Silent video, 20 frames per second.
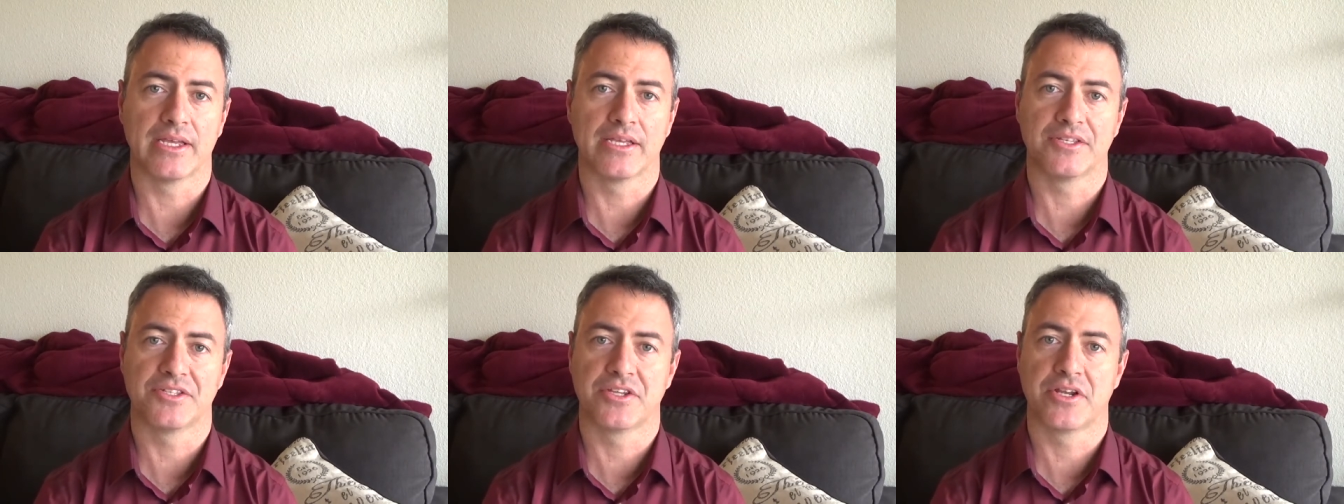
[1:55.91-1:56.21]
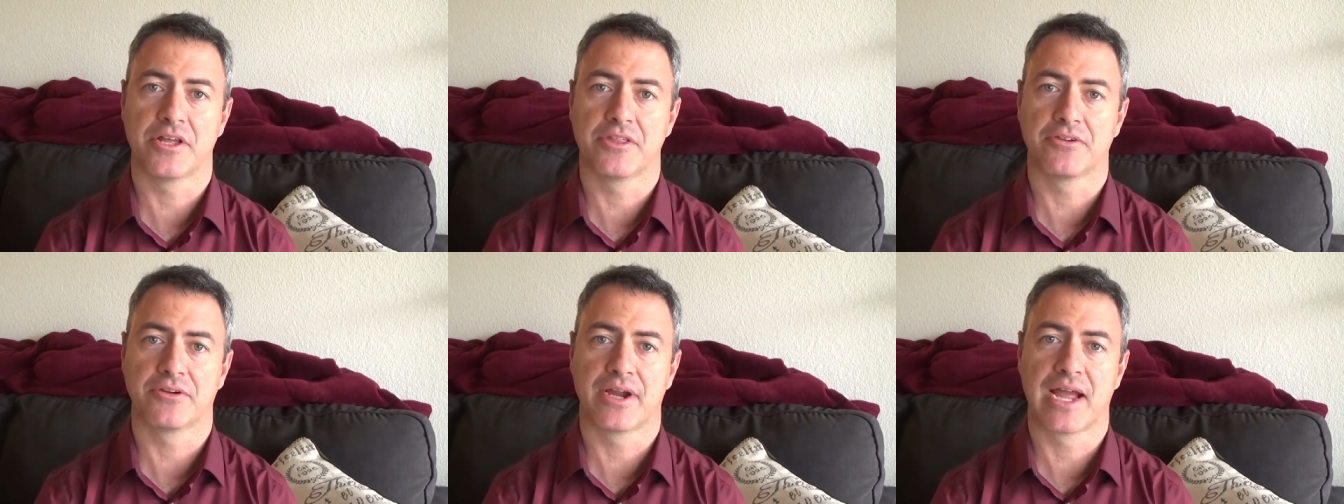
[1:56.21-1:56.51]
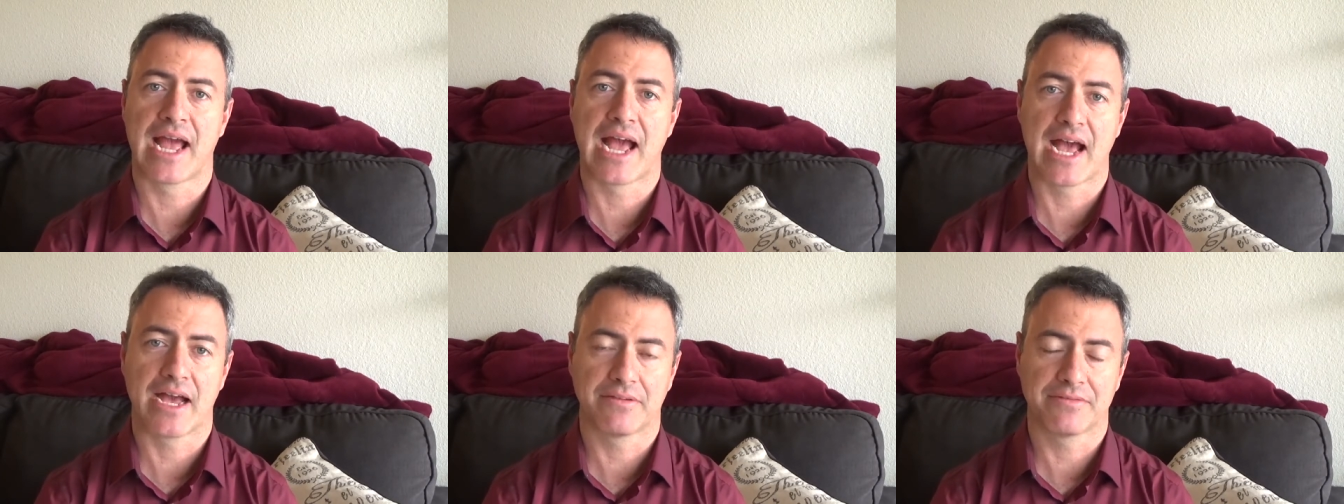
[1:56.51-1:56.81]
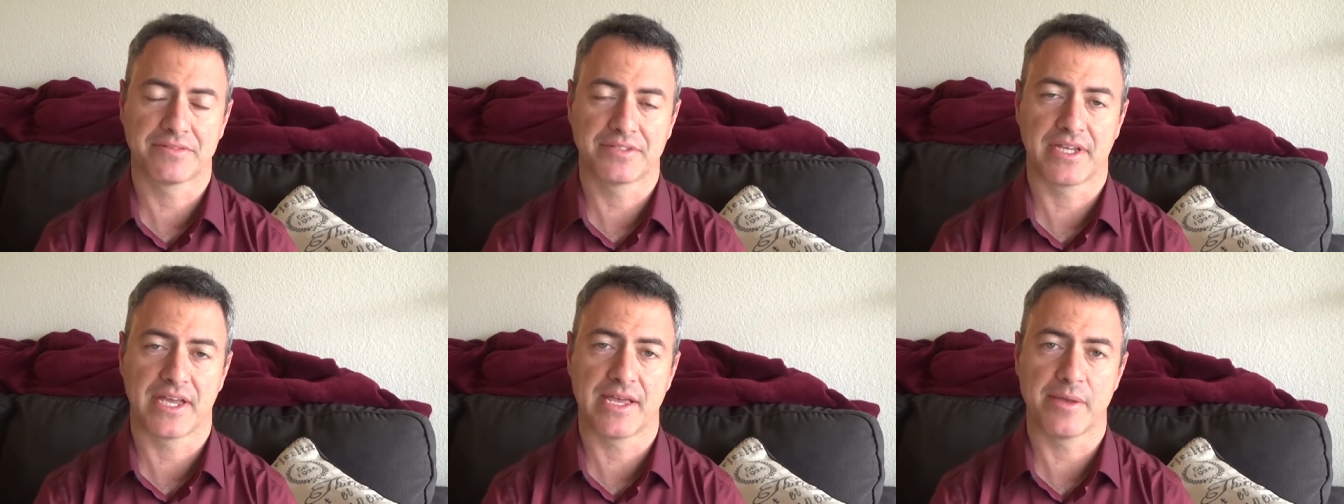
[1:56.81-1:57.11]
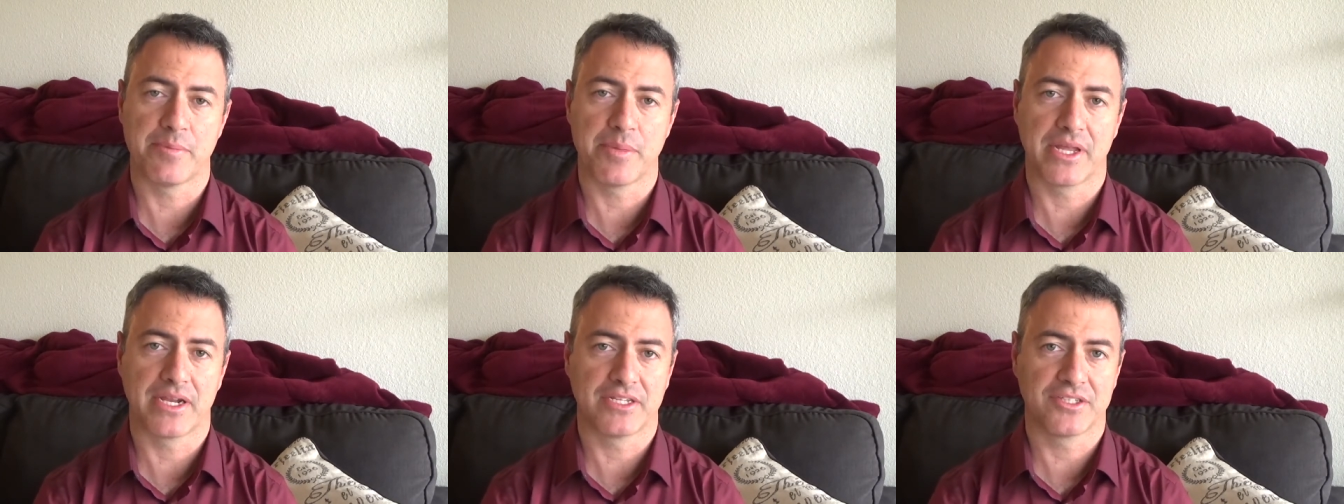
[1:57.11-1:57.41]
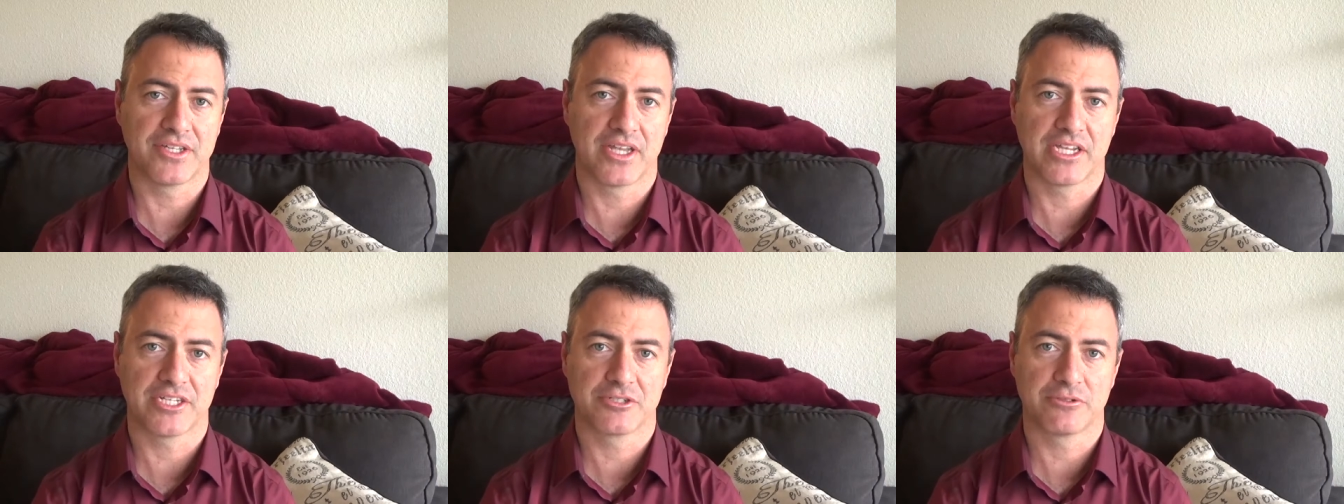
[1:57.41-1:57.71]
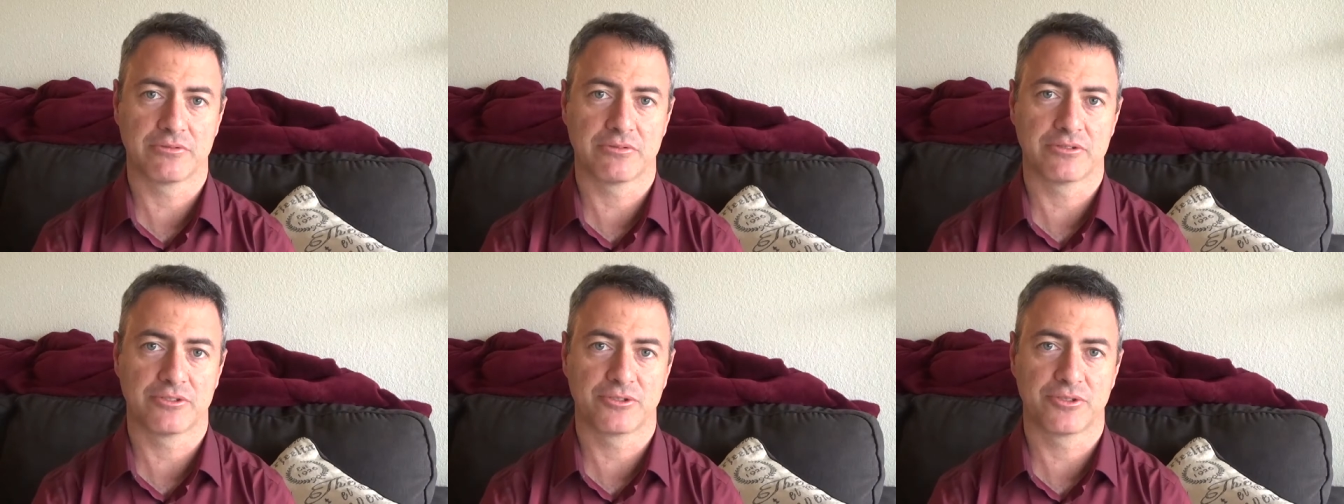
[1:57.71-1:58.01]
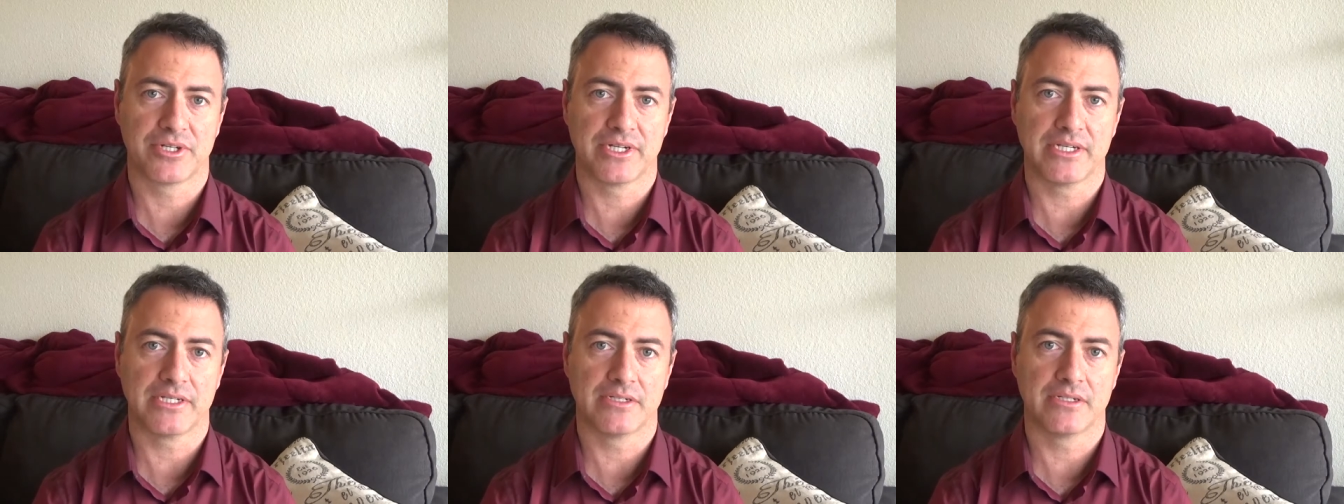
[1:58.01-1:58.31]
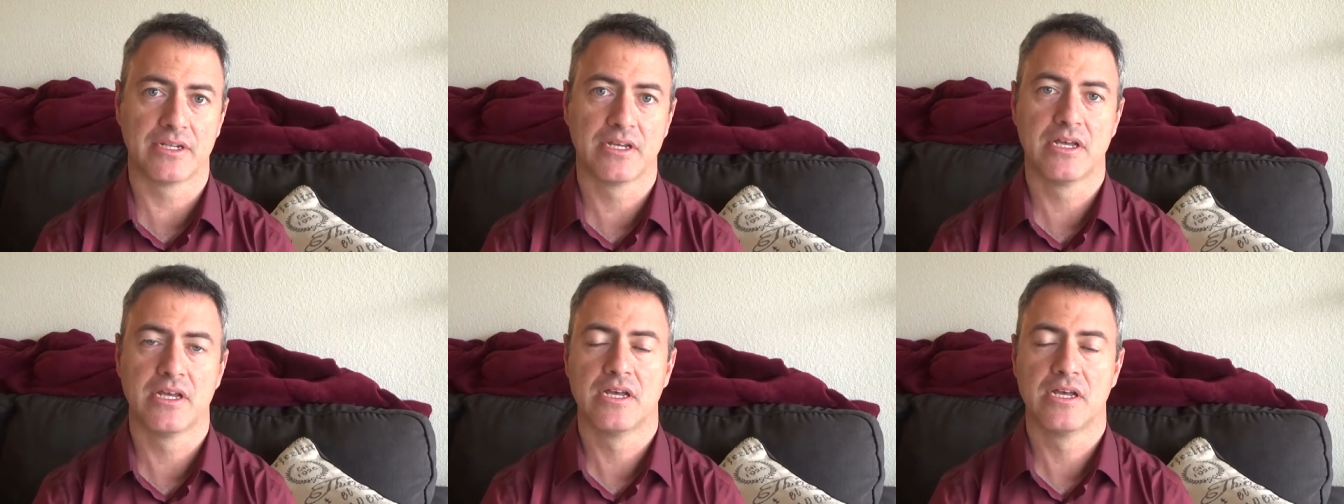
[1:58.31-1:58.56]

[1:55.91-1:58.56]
is another half day meditation retreat